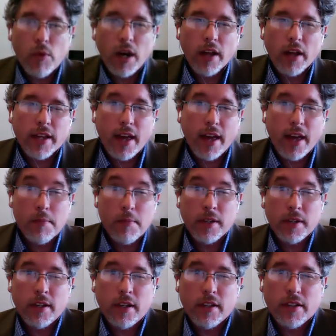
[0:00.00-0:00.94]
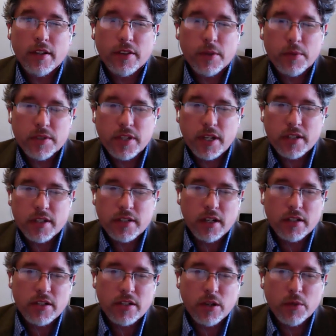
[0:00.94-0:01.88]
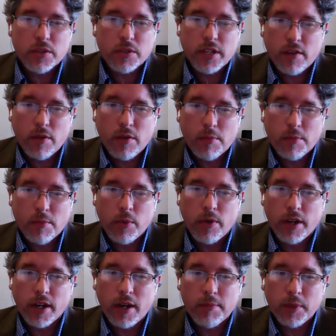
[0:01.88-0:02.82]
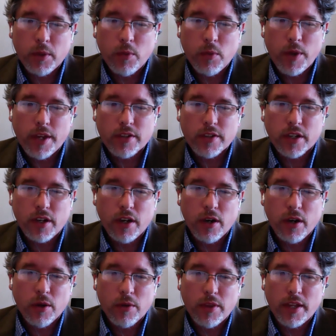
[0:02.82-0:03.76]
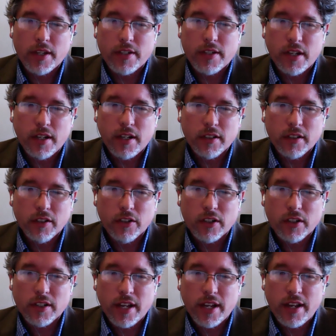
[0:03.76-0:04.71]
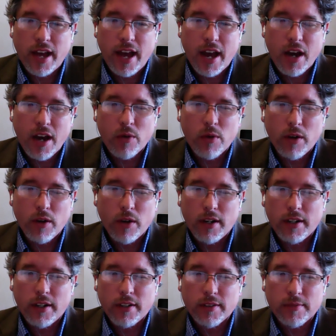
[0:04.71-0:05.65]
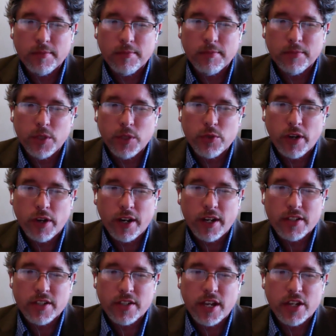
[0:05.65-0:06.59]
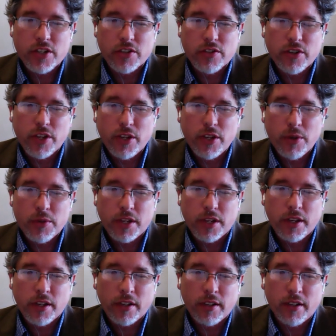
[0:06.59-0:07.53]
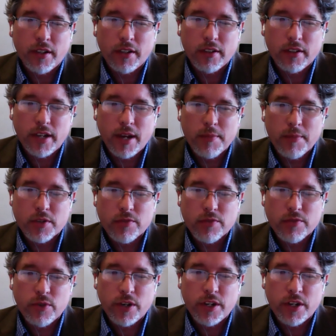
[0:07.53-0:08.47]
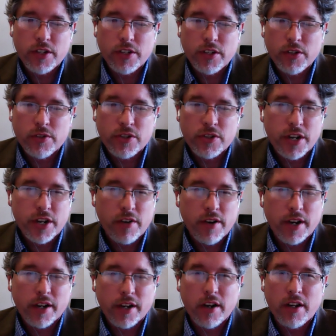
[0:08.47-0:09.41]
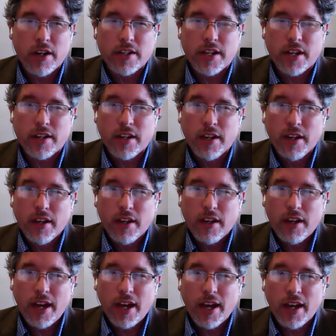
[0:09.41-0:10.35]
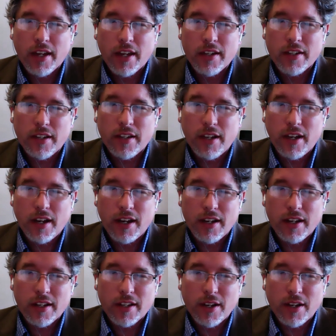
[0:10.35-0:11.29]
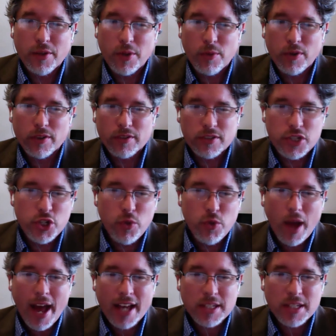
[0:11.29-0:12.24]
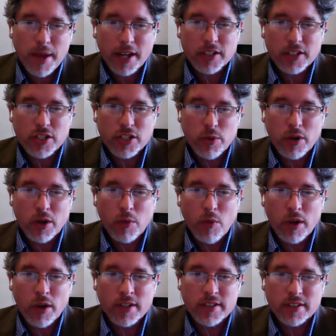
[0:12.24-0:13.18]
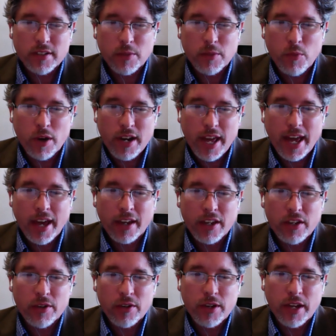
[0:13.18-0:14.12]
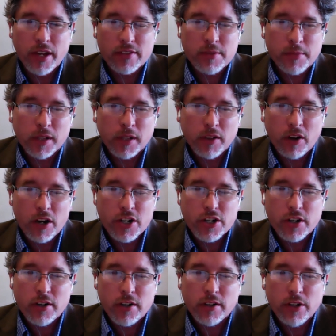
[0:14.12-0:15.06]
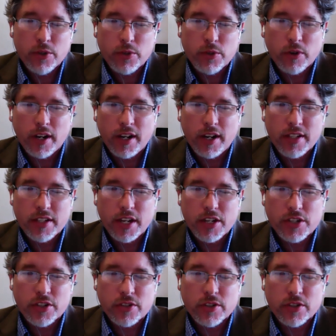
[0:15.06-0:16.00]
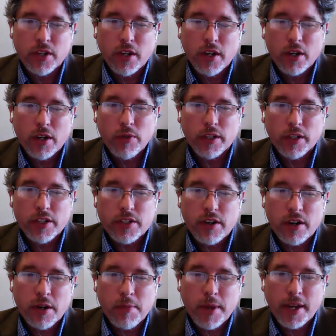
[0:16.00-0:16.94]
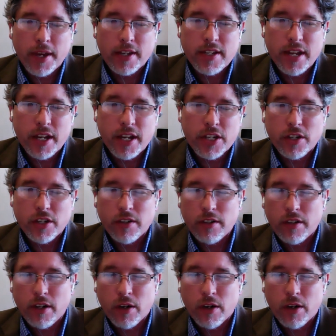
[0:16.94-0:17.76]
yeah, I mean, there was that Tow Center report a couple of weeks ago that looked at how news organizations are using amateur footage and user-generated content, and there were two aspects to it. On one hand, you get some of the larger news organizations really starting to pay attention,